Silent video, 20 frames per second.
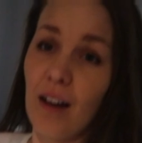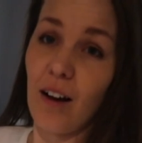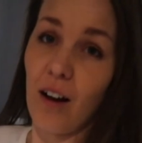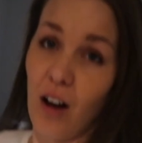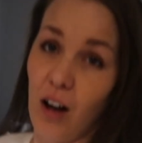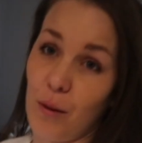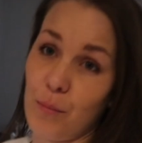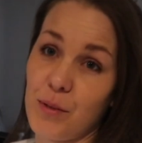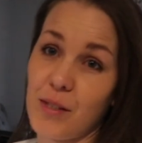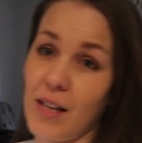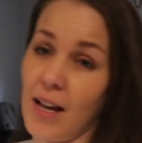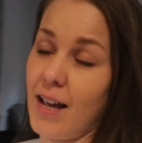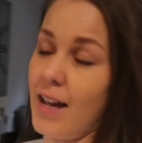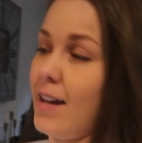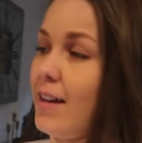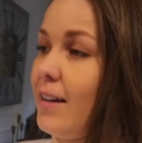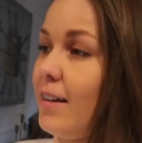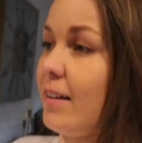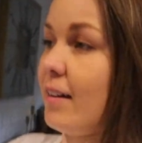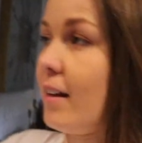I'm
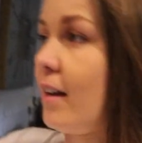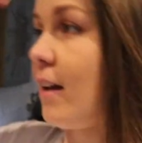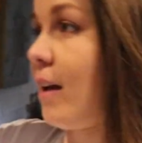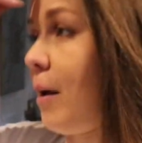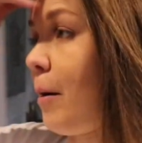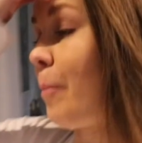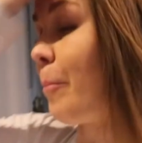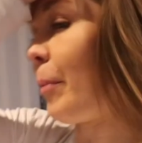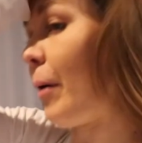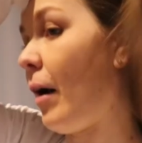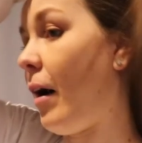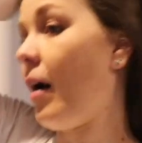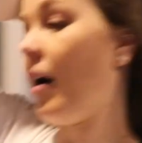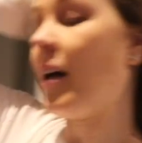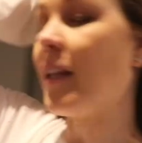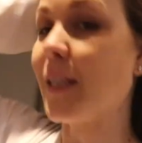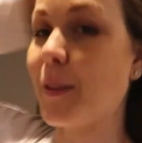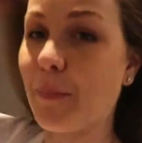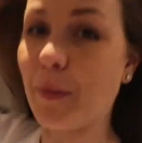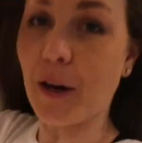saying. But
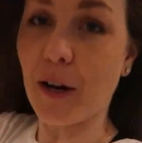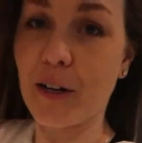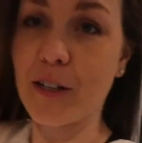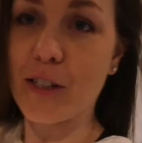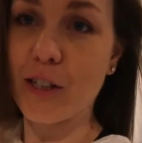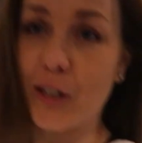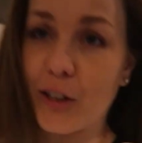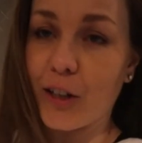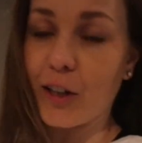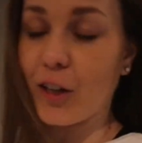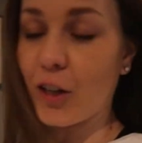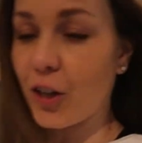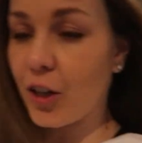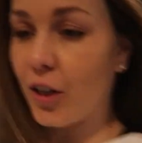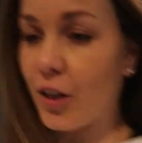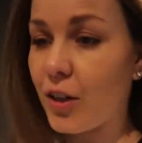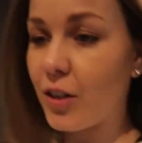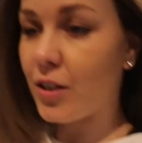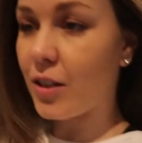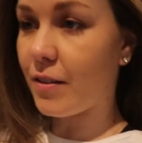the burgers are looking
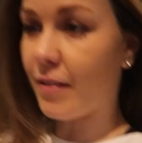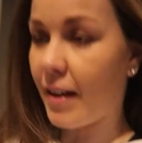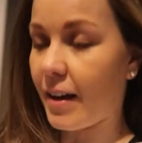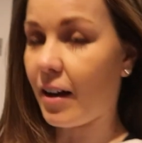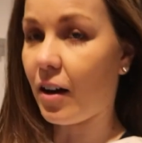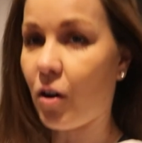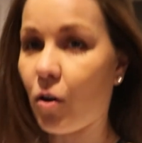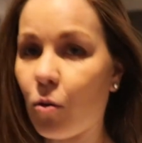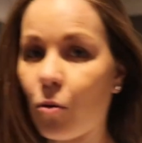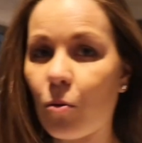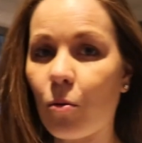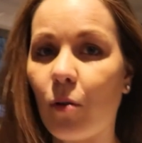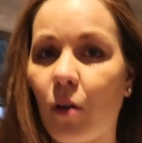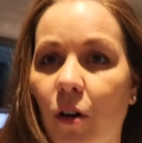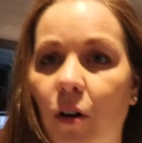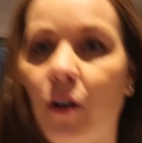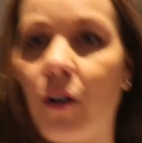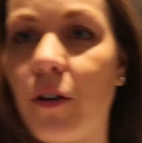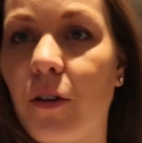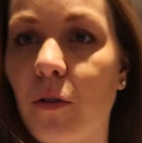good. They are all
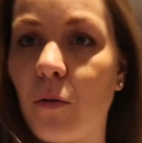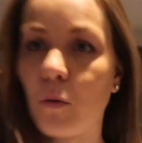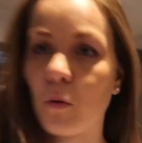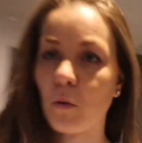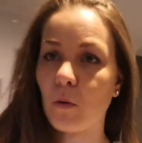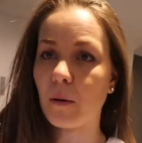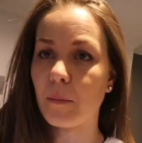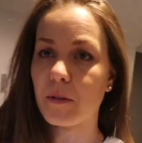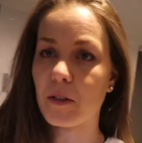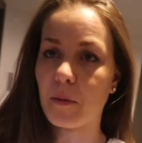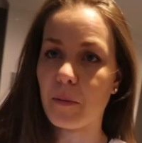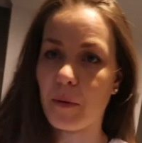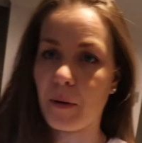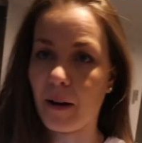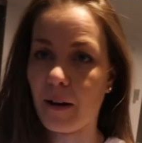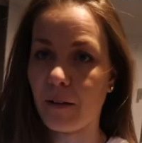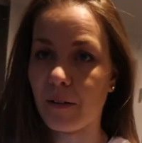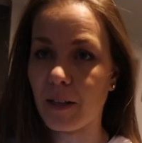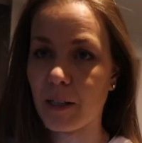on. Oh, let me zoom you out.